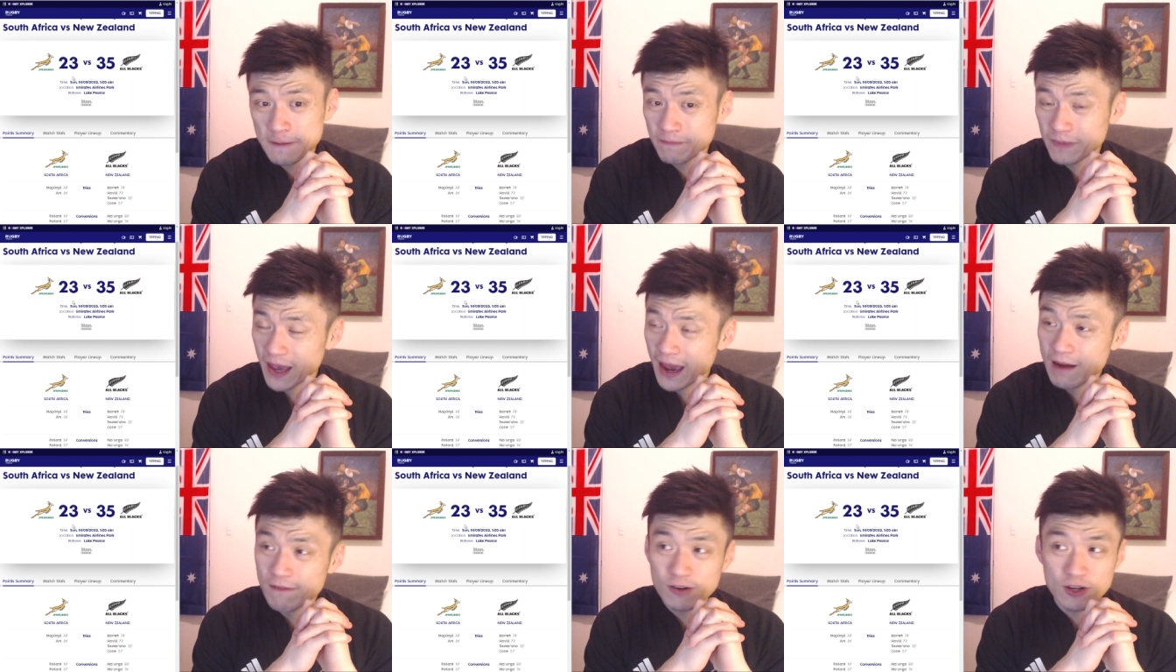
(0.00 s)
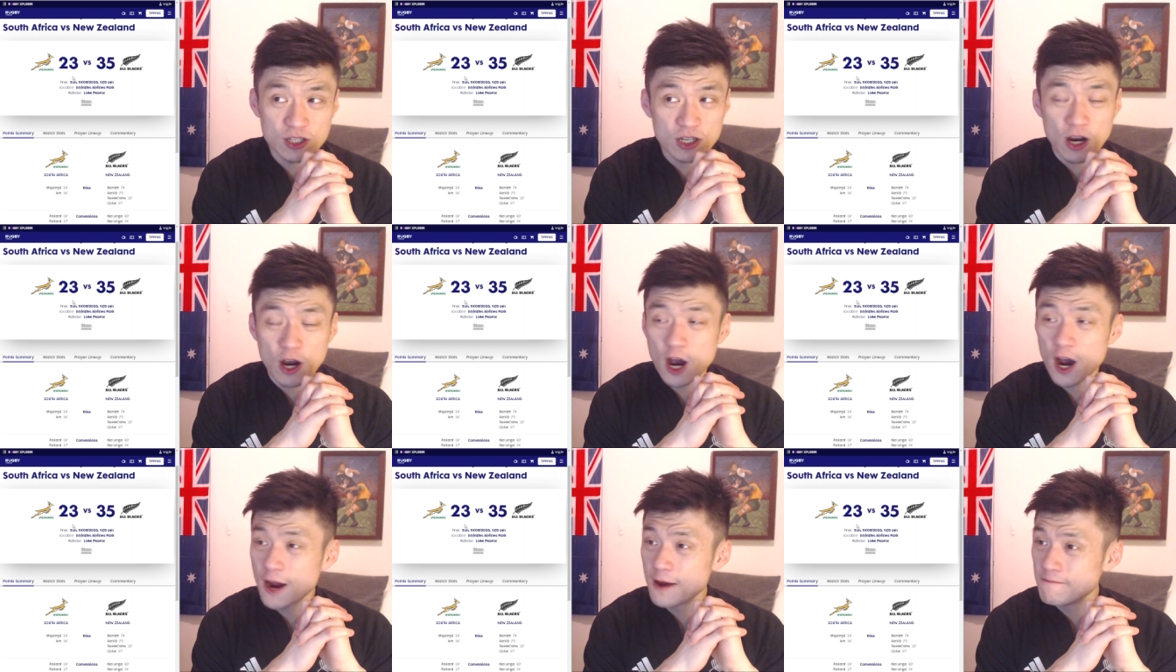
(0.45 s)
Every
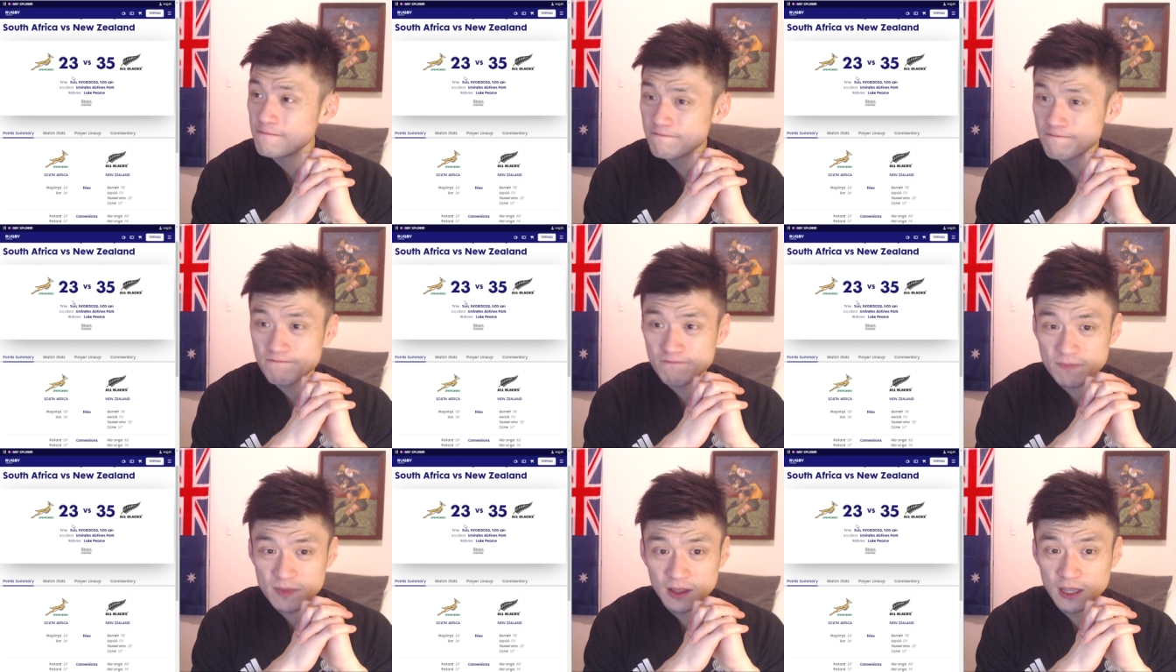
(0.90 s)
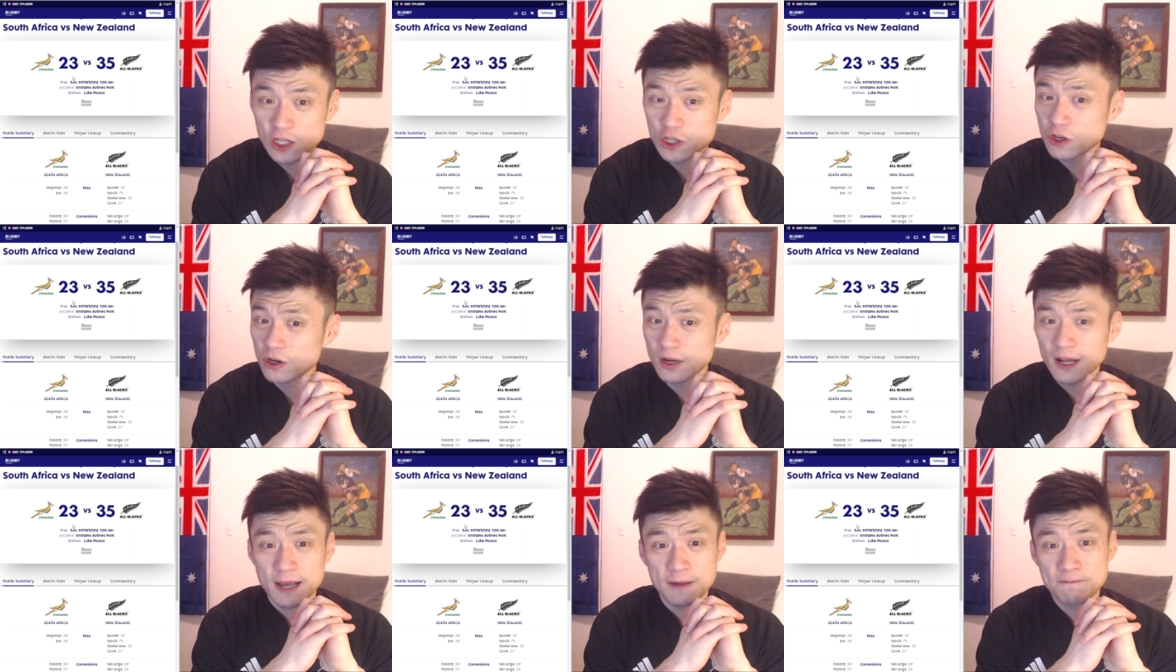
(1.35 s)
time,
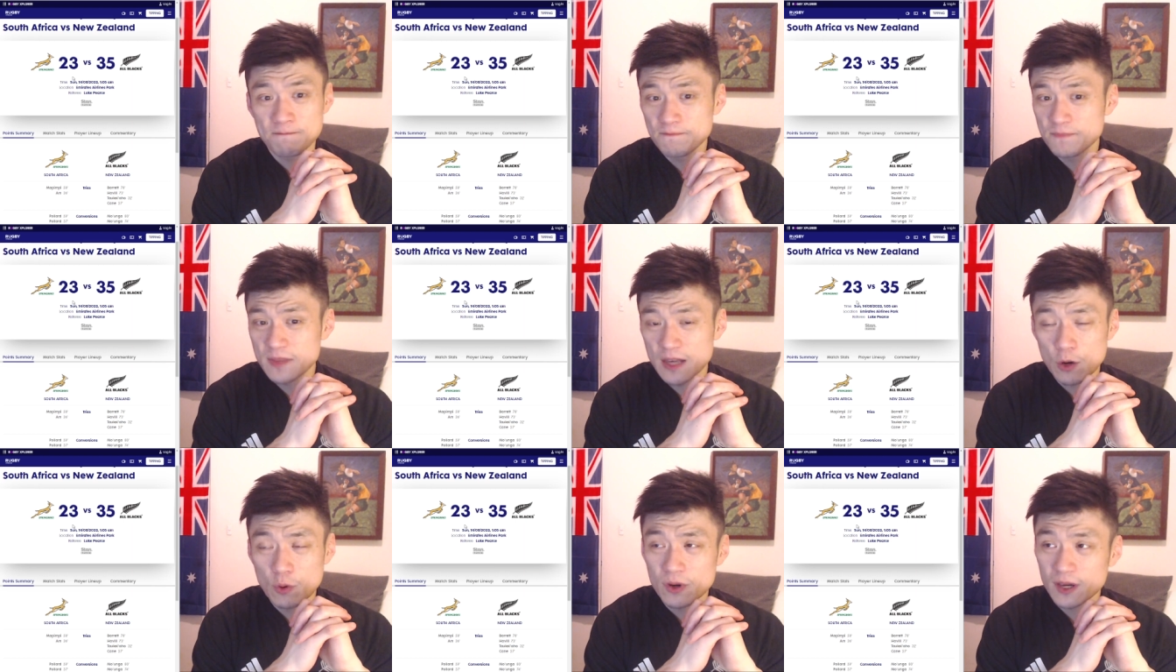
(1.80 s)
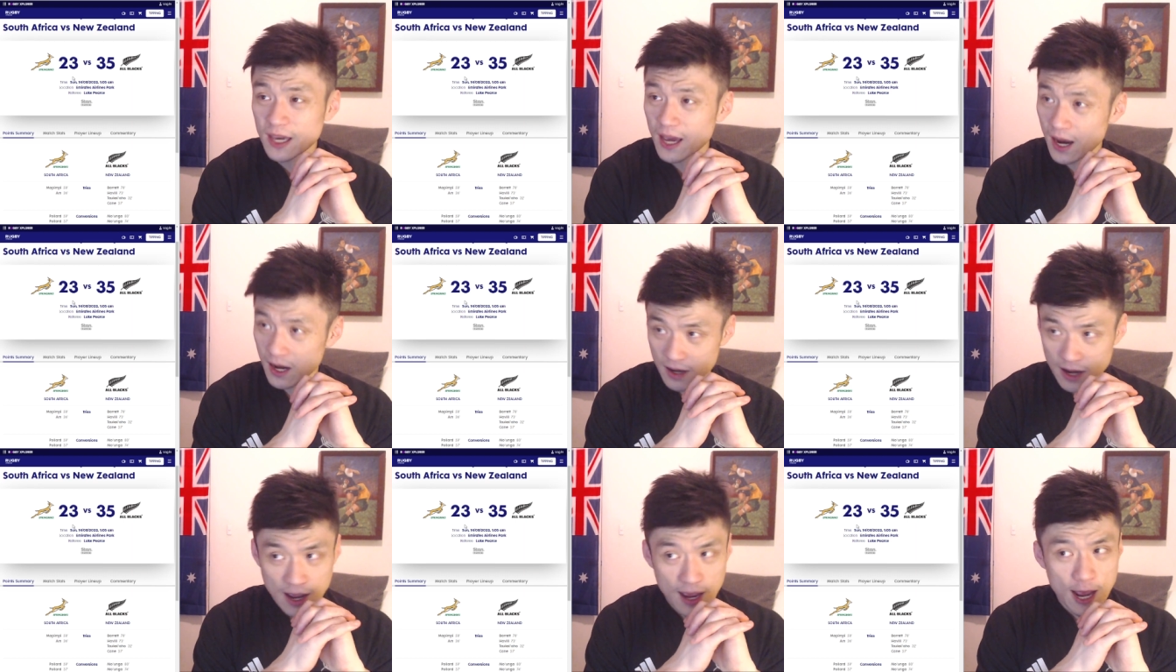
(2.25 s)
literally, they would
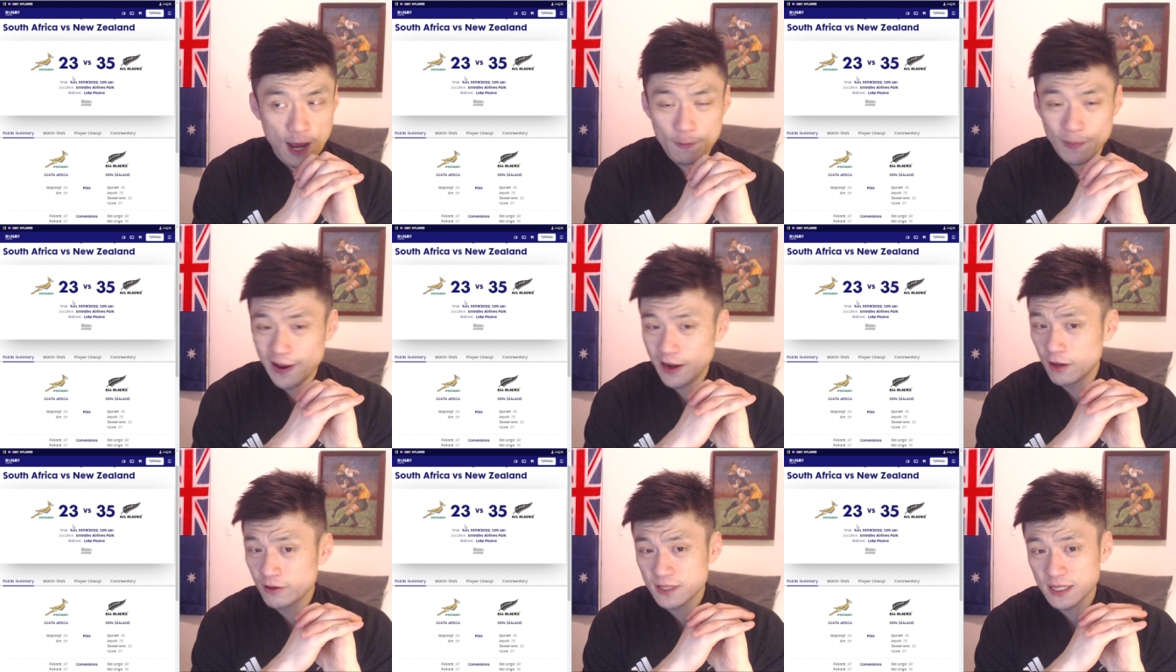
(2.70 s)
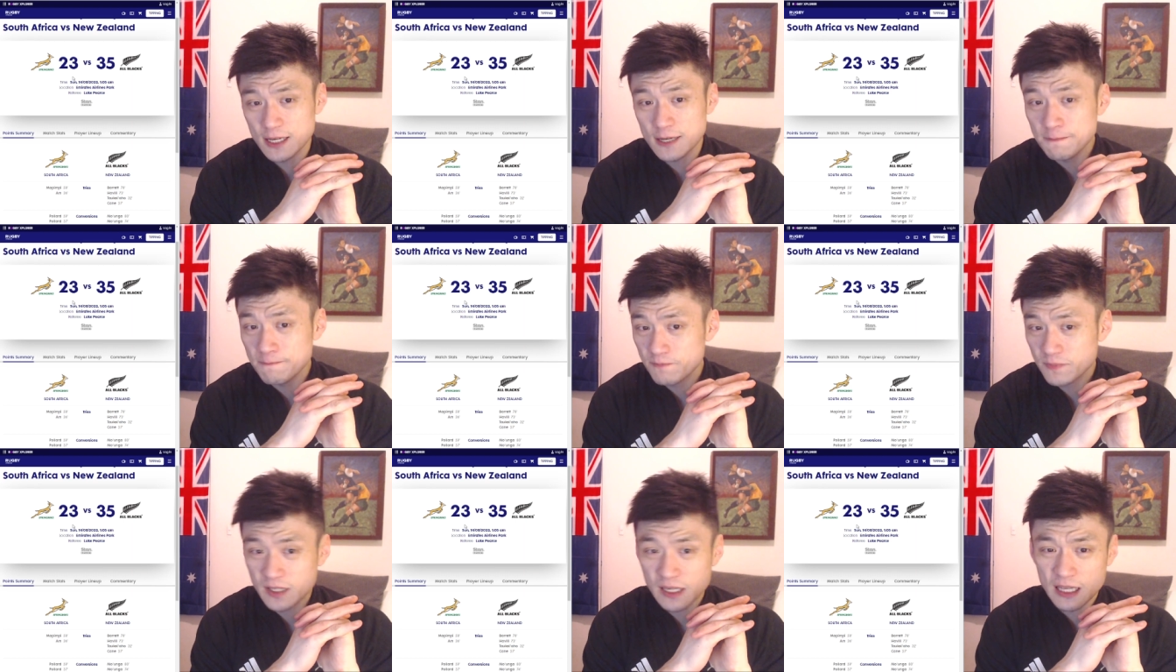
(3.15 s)
get a
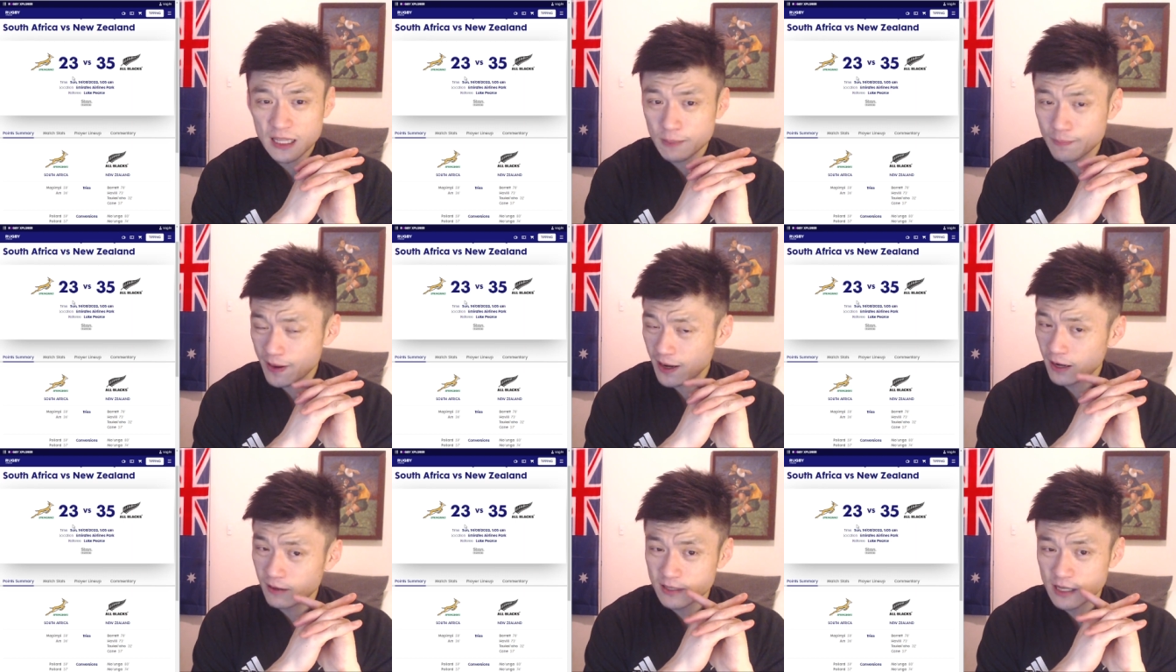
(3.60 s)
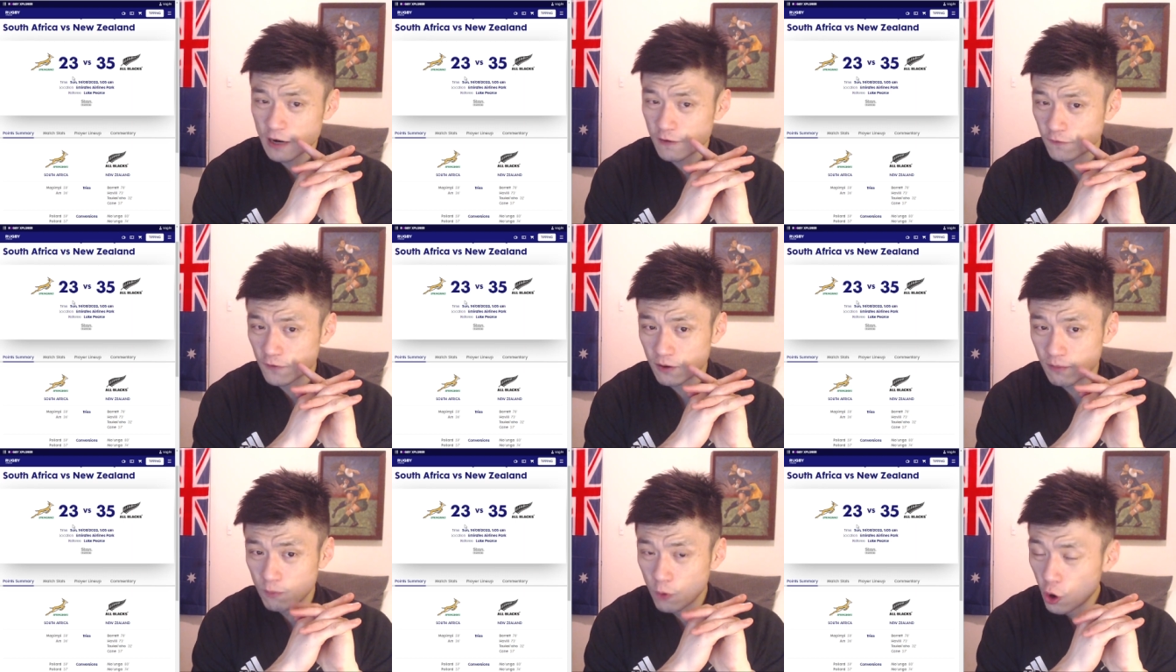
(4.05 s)
penalty, kick the penalty out
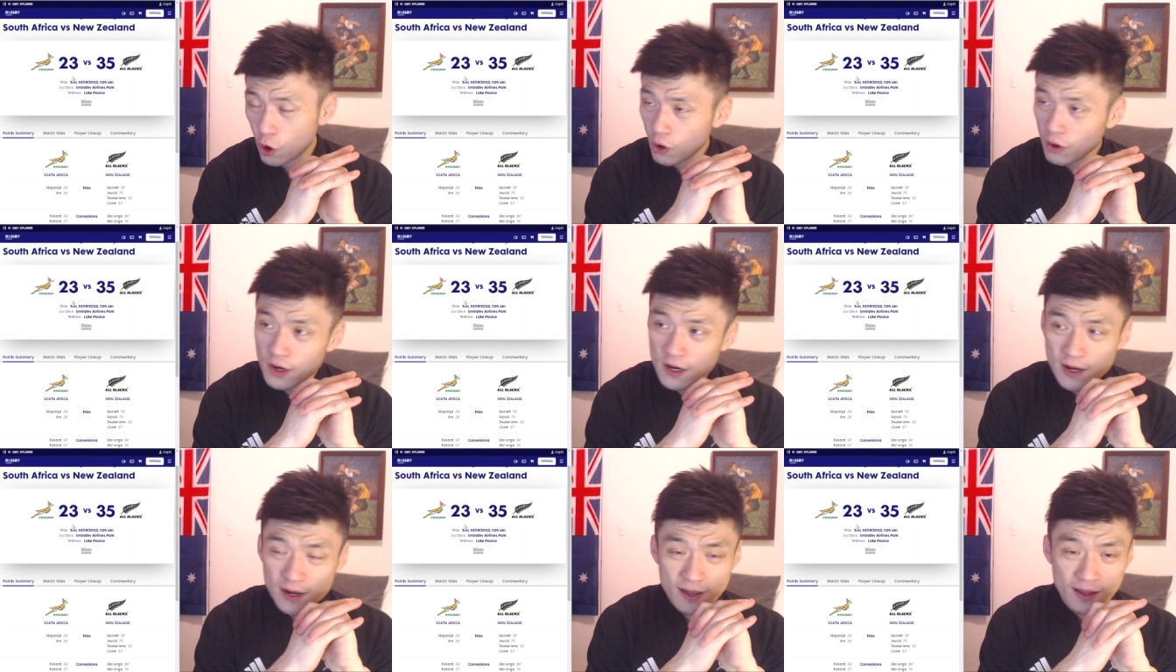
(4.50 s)
for a maul.